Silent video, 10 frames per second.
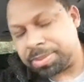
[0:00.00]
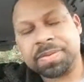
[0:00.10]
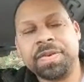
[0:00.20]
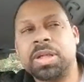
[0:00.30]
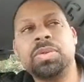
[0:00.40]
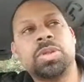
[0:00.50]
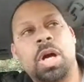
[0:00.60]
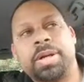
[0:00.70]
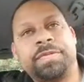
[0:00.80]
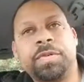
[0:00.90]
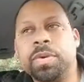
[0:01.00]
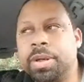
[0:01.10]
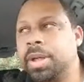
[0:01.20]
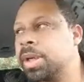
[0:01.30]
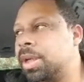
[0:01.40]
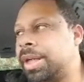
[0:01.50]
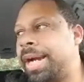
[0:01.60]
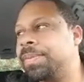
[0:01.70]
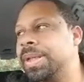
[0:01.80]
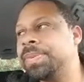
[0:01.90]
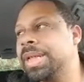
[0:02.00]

What the fuck you talking for? Like,